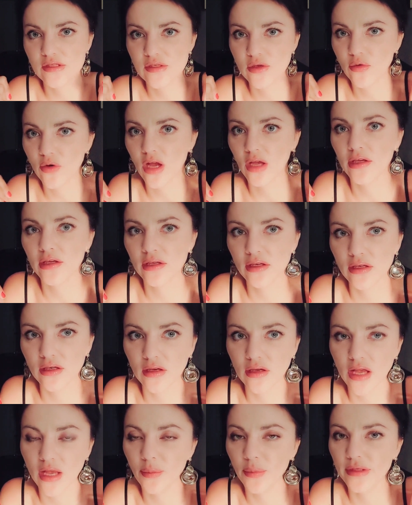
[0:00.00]
So I
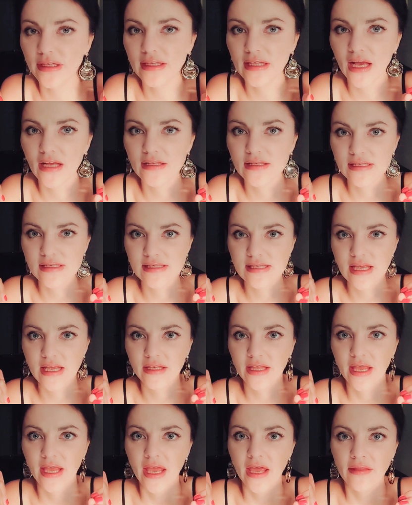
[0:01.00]
completely
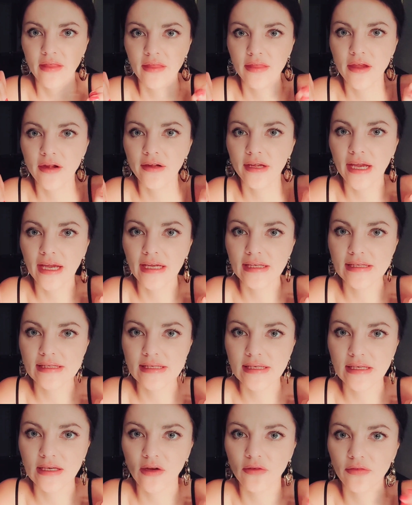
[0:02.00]
understand the very
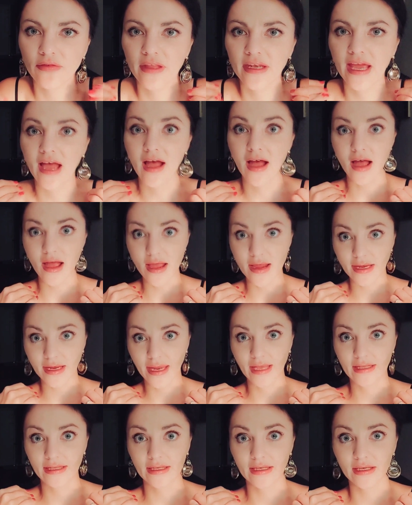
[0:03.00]
idea of that I
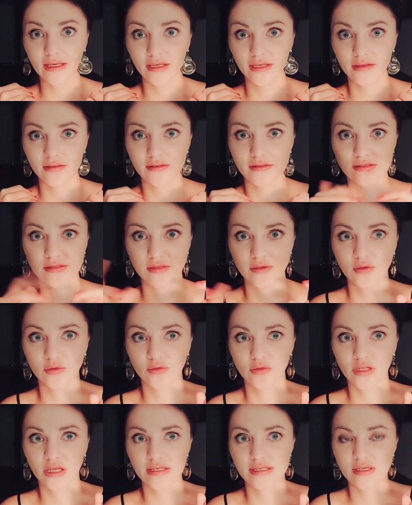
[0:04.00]
can eat
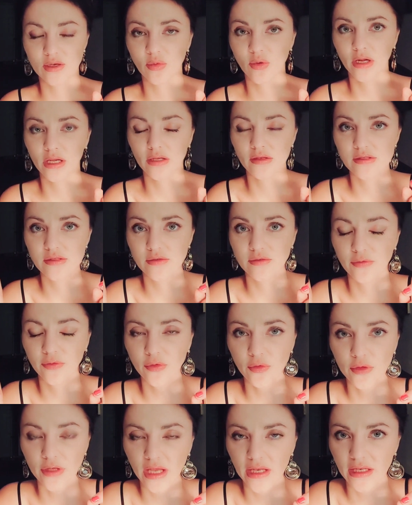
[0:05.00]
so less quantities of
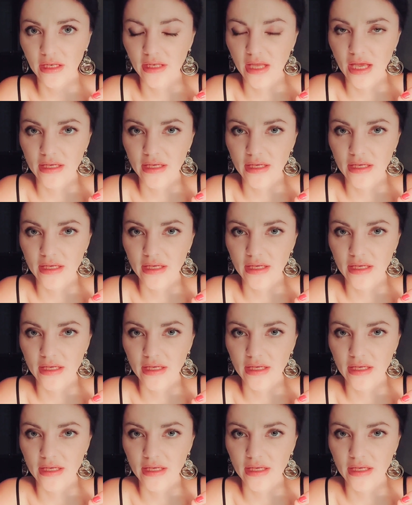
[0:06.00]
food and